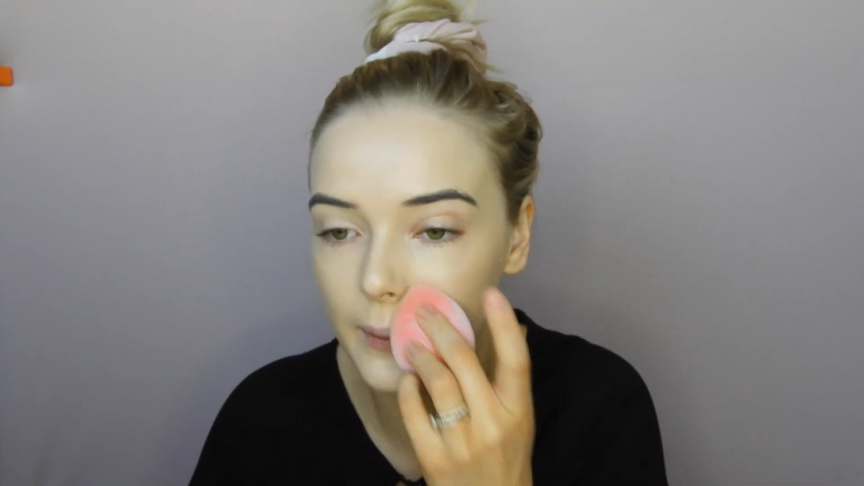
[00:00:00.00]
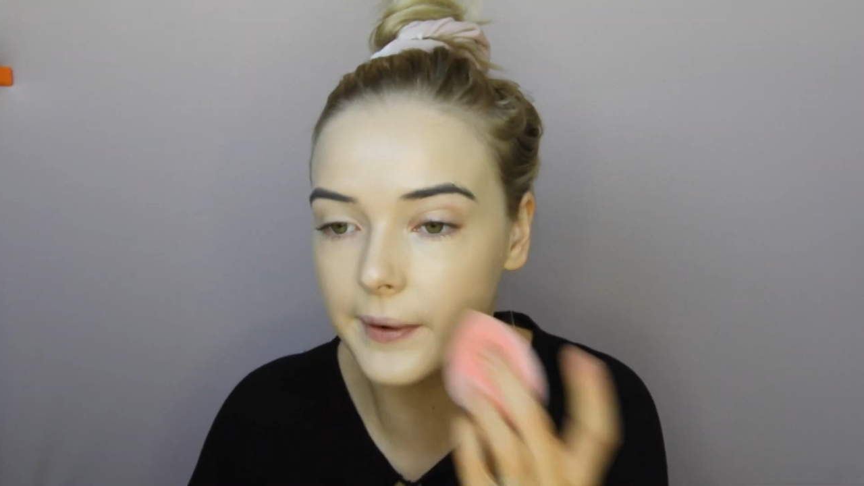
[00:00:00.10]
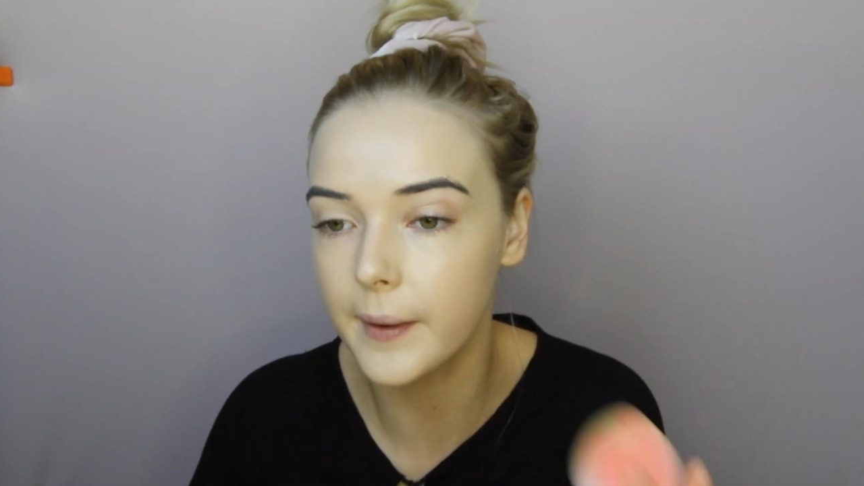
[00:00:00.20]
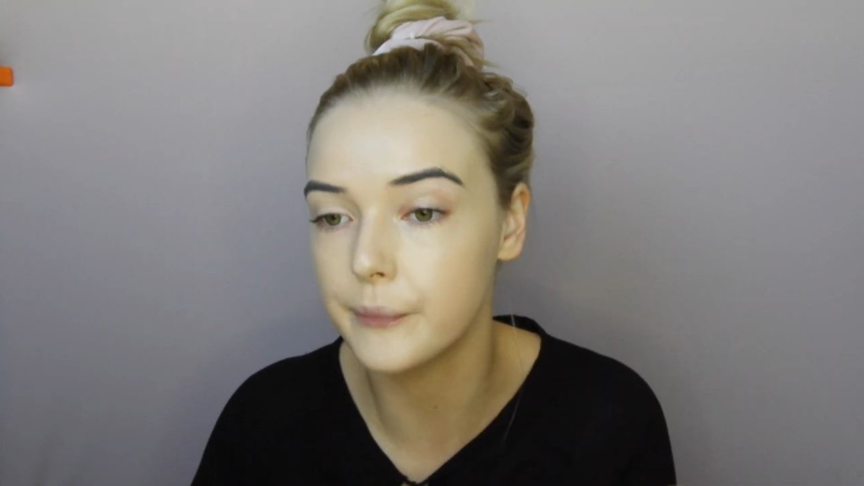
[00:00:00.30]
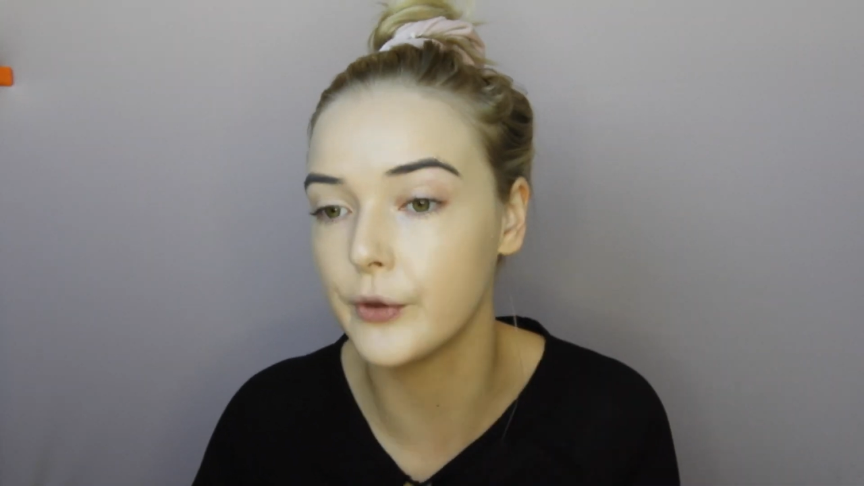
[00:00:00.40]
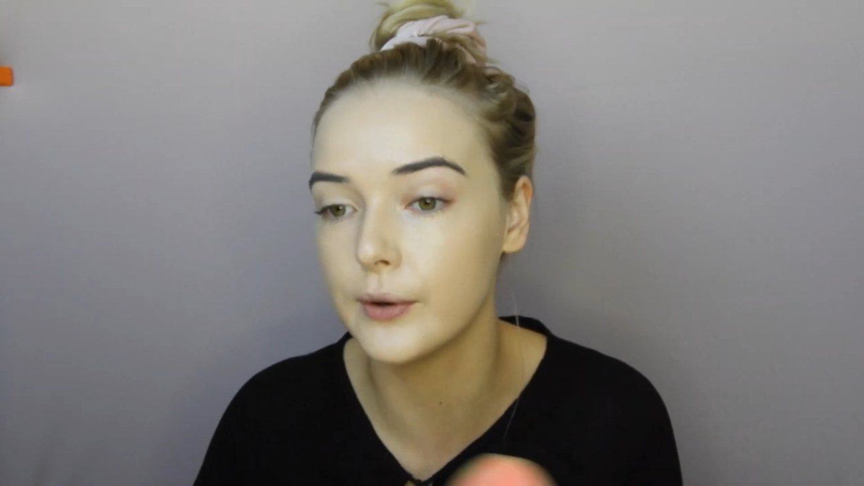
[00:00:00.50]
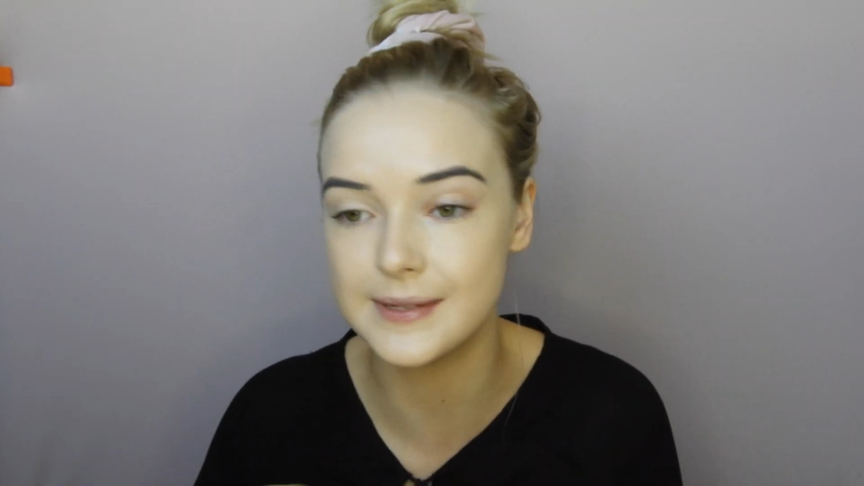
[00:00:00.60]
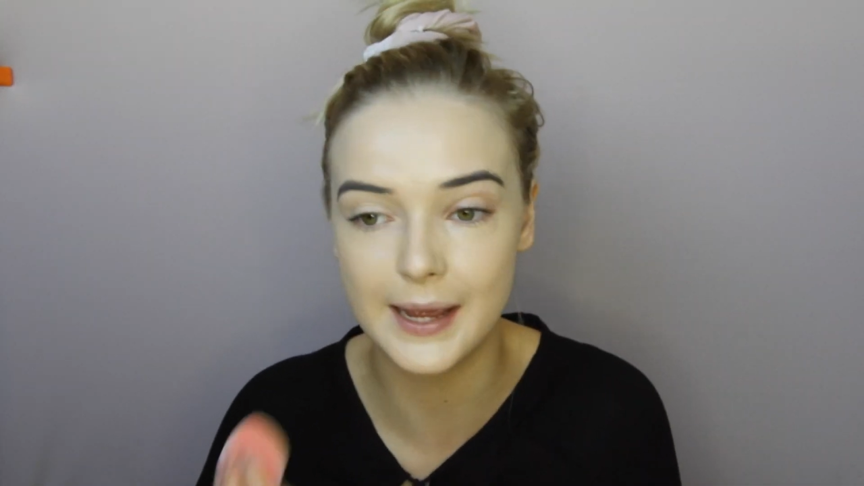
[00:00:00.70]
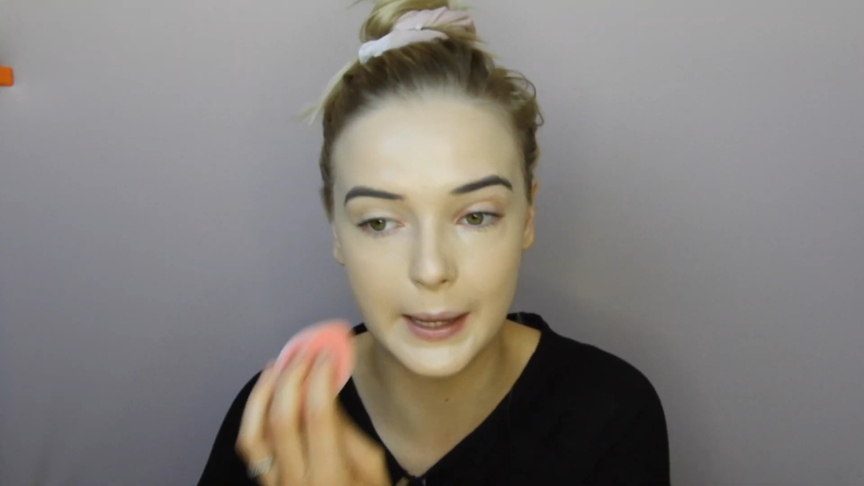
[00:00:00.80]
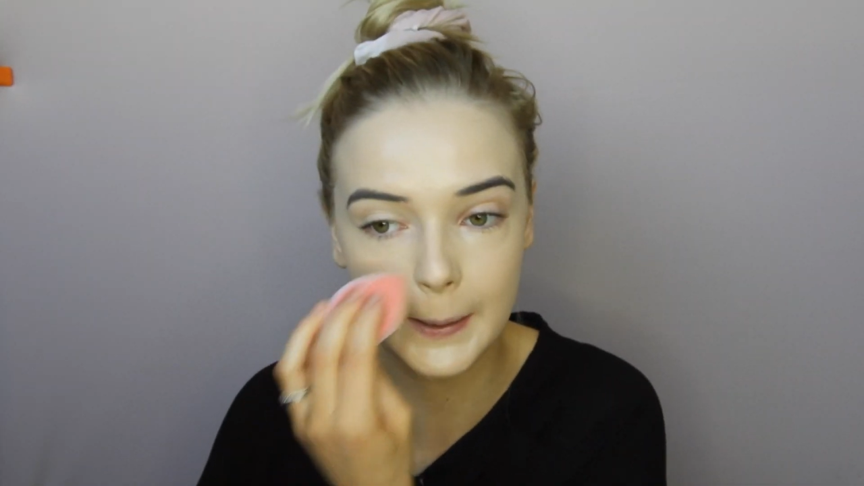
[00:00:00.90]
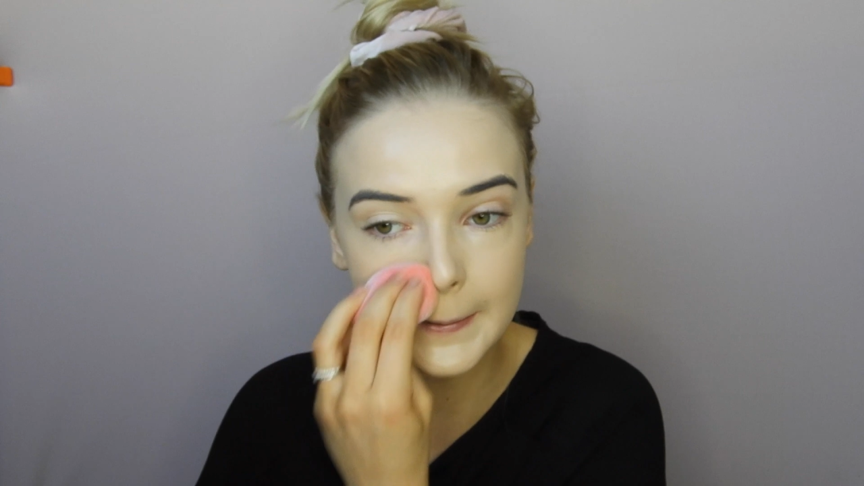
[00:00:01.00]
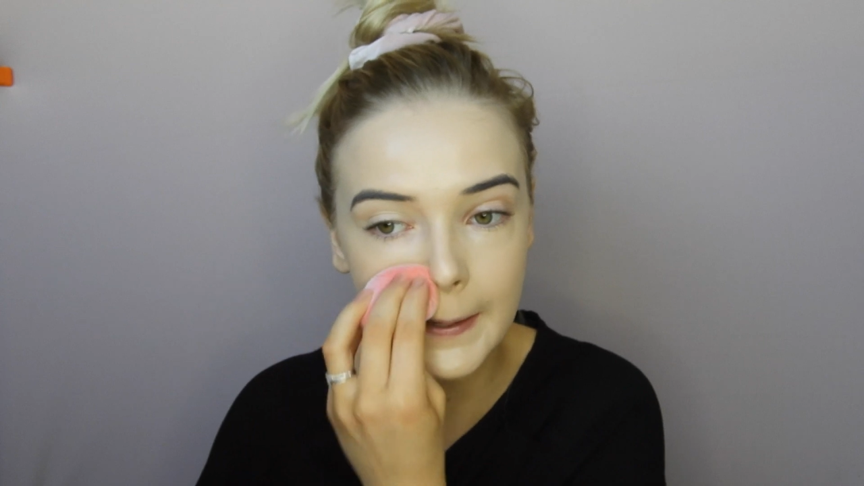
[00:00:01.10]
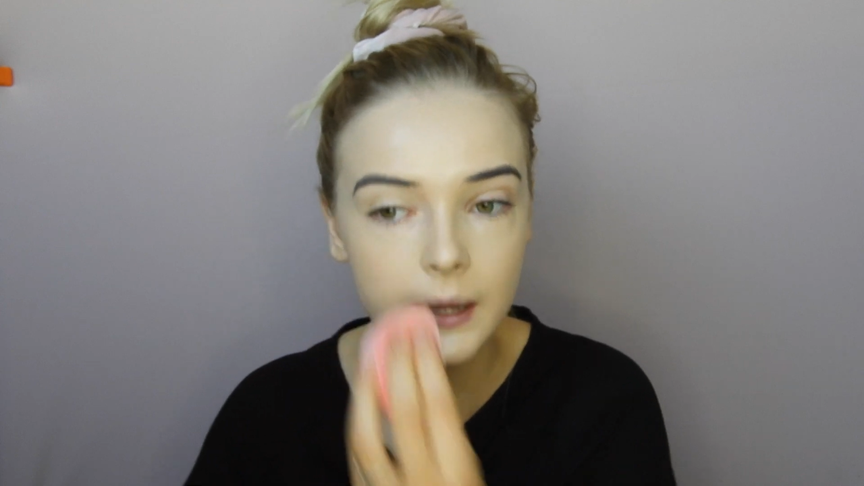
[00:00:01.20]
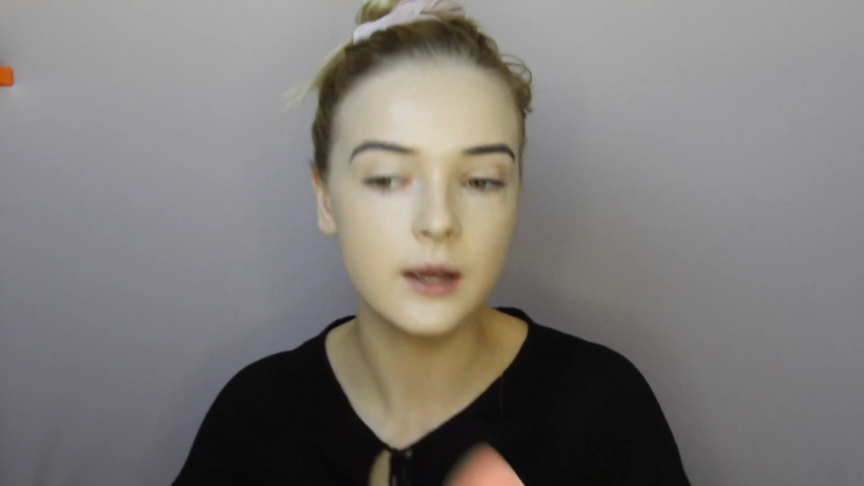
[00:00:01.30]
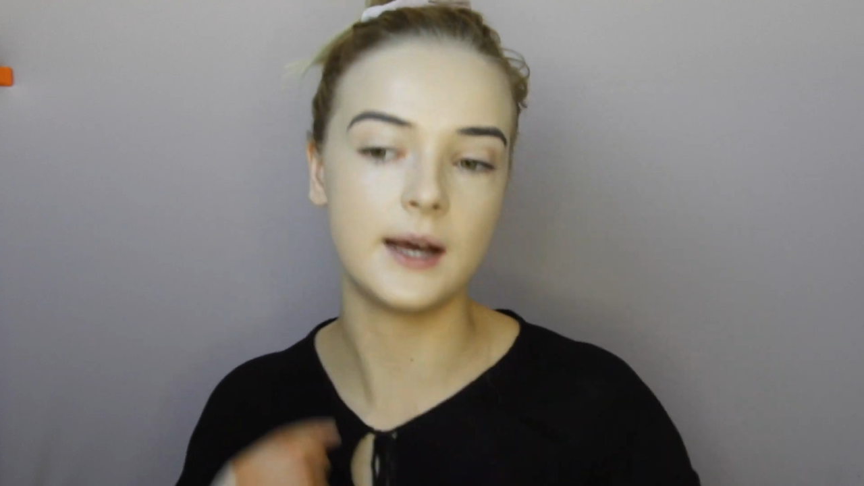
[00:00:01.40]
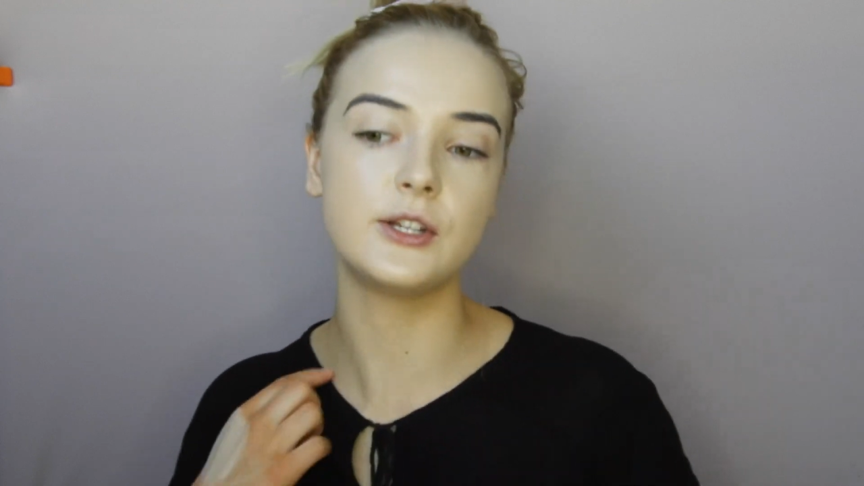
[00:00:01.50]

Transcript: well when I'm not tanned.